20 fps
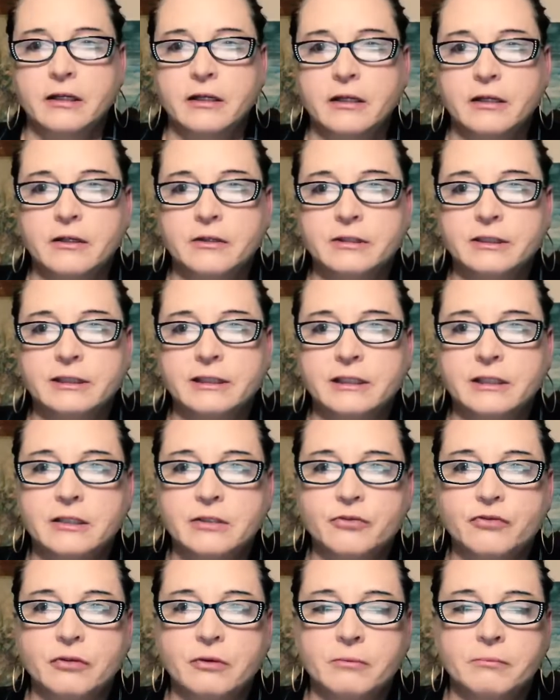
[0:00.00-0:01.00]
Here's
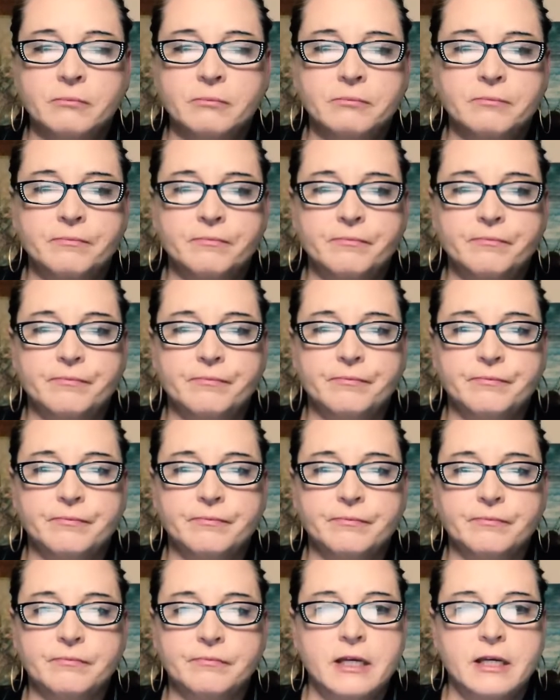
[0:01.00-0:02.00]
Leitrim
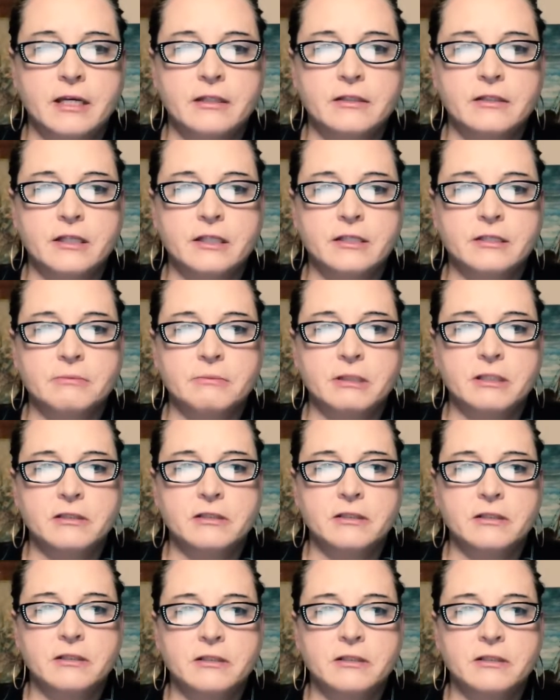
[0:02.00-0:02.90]
and Desmond.